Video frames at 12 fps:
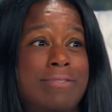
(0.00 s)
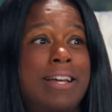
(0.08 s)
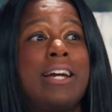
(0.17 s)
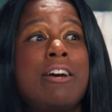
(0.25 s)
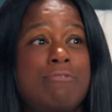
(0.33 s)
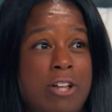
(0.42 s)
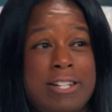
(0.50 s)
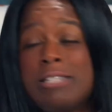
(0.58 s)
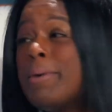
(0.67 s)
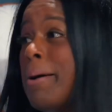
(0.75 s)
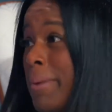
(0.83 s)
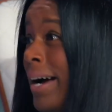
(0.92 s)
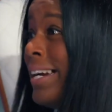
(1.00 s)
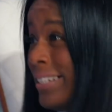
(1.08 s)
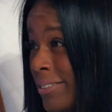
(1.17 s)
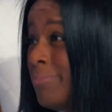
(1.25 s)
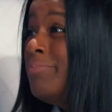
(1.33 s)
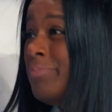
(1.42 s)
like I've lost my mind?
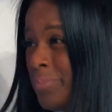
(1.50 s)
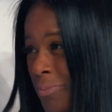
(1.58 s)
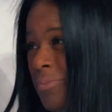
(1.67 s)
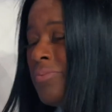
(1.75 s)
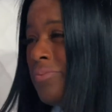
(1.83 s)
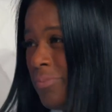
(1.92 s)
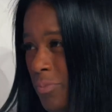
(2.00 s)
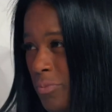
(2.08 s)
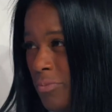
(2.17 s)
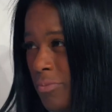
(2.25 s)
Well, I I think when we're in